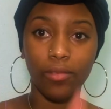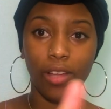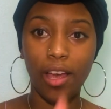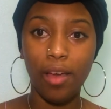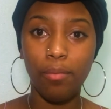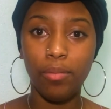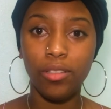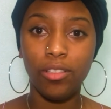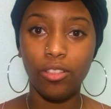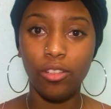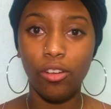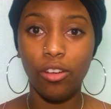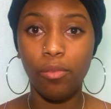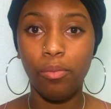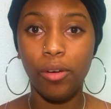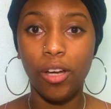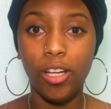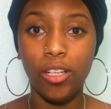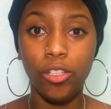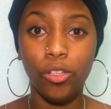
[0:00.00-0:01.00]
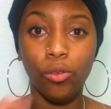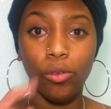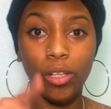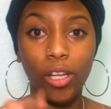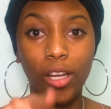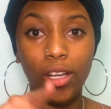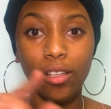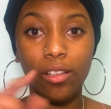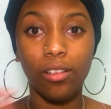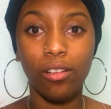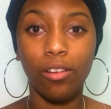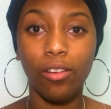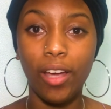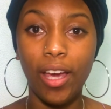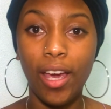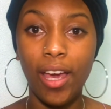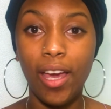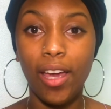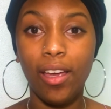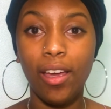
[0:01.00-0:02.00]
I bestow upon you luck,
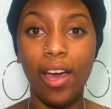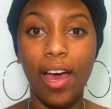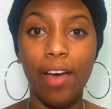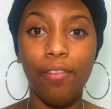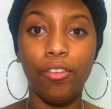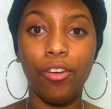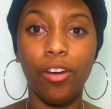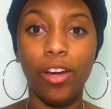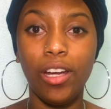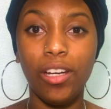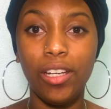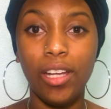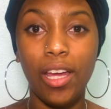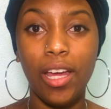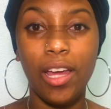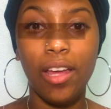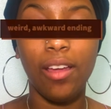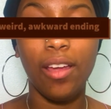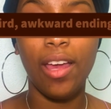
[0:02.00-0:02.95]
okay? Have a great day,